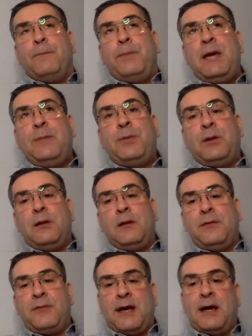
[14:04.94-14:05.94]

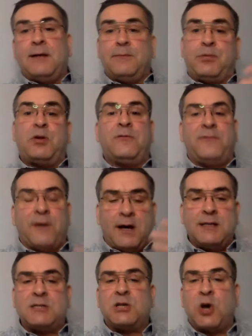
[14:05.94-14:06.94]
people that
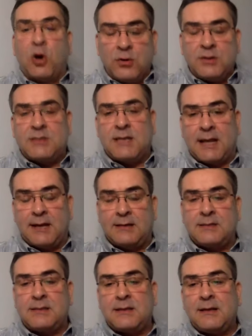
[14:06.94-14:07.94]
provide
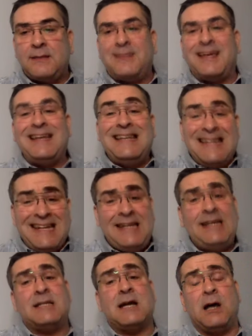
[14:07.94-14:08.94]
content, they
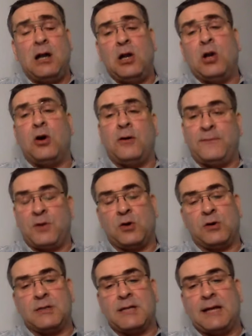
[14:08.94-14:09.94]
need a lot of
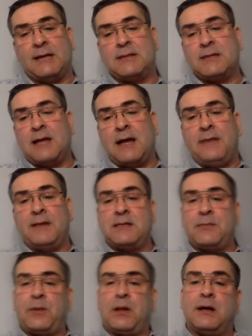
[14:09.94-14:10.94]
content, and this
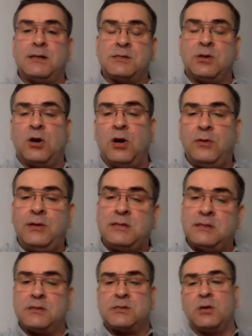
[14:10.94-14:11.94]
applies not only
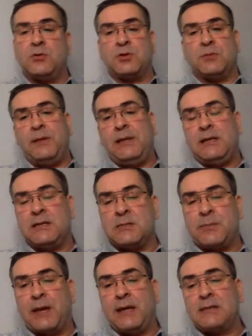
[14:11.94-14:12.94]
to the social media
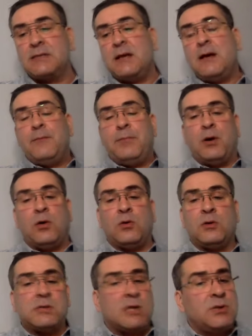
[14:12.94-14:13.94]
space, but
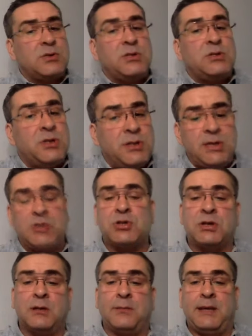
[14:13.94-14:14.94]
also to
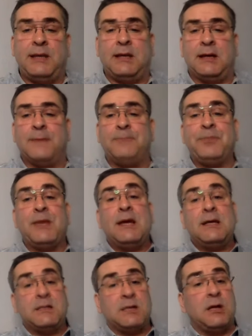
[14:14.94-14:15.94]
traditional media,
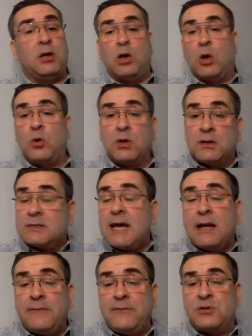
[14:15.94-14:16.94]
to local
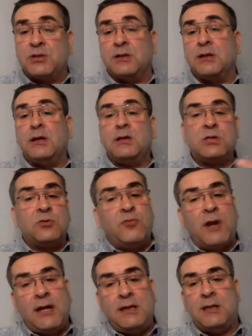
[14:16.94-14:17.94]
television, to
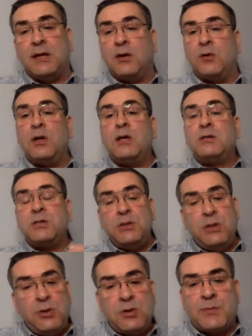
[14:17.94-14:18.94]
radio, to
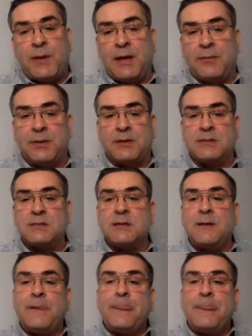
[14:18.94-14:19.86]
newspapers.